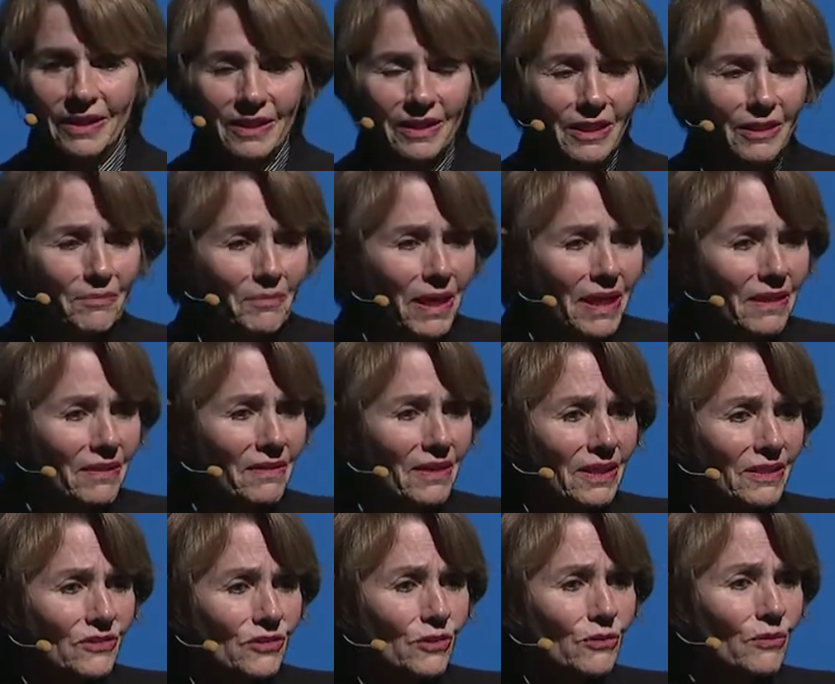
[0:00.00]
it can make
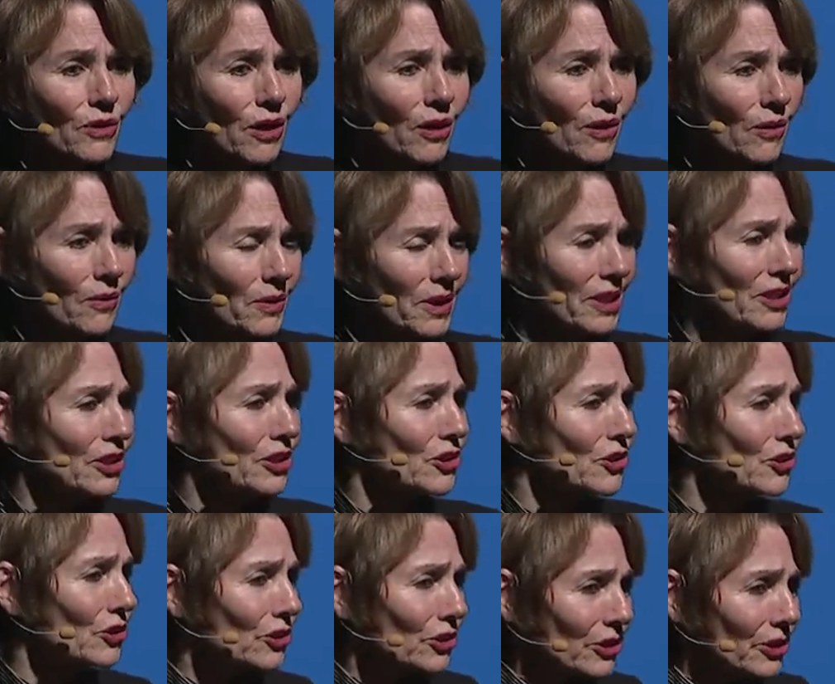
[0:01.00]
things grow, it
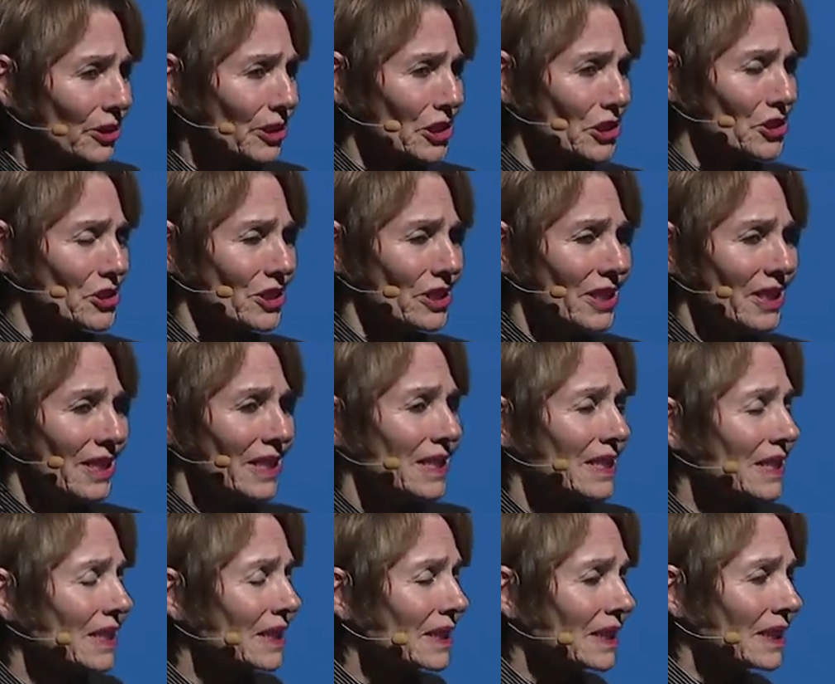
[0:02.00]
can nourish, it
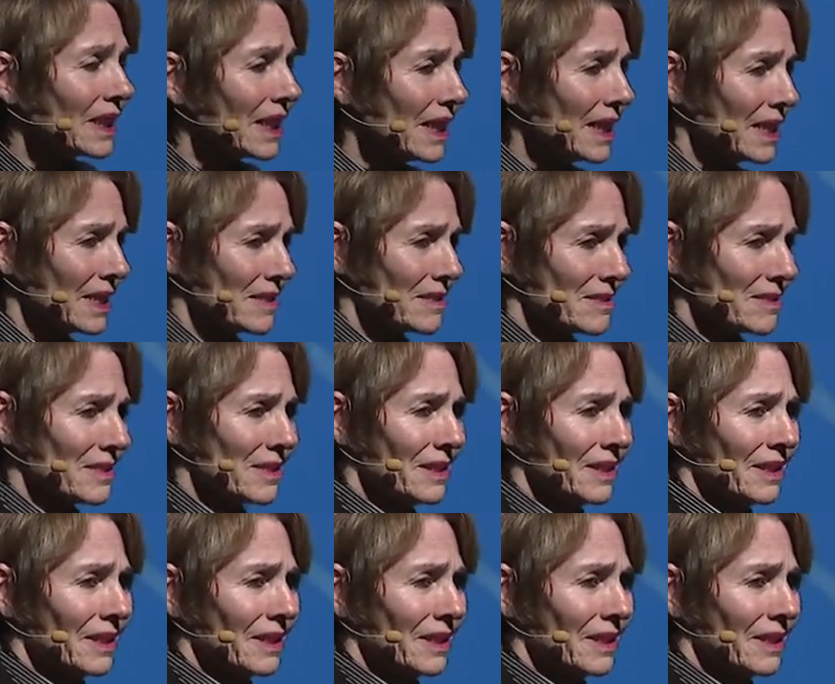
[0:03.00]
can cleanse,